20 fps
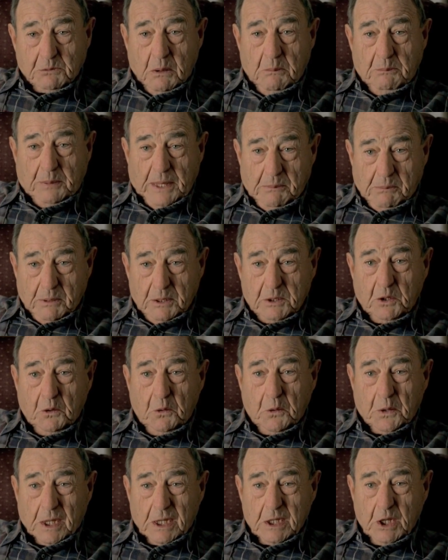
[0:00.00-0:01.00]
when people
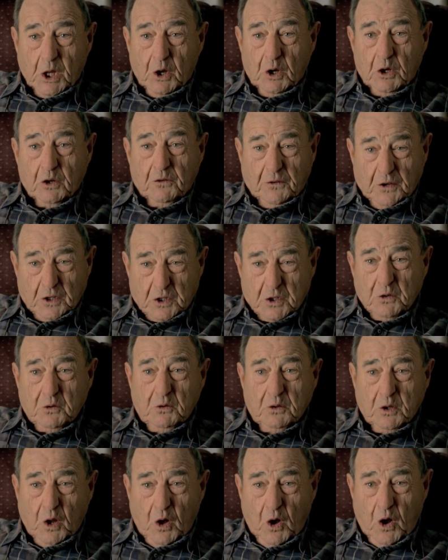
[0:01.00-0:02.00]
do it alone for too
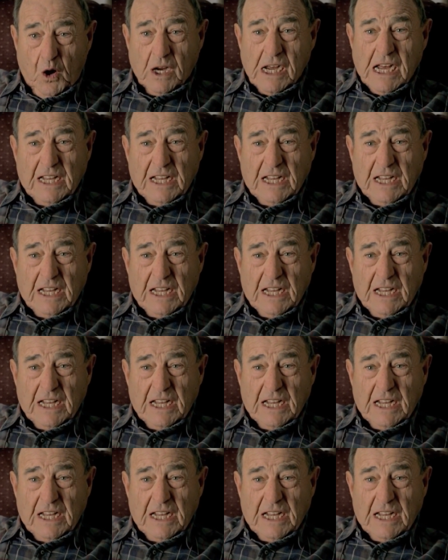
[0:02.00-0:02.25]
long,